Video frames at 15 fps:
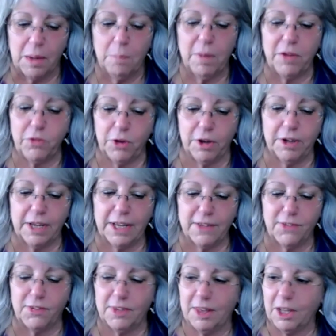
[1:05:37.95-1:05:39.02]
My daughter
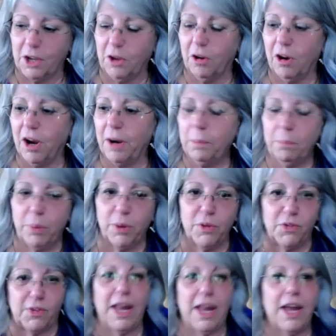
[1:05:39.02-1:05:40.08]
gets in the car,
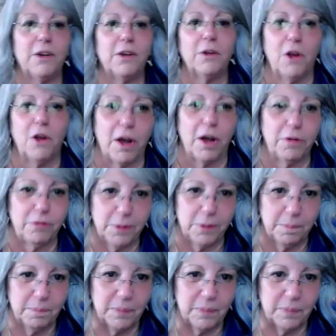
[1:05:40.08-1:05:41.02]
pulls the handle off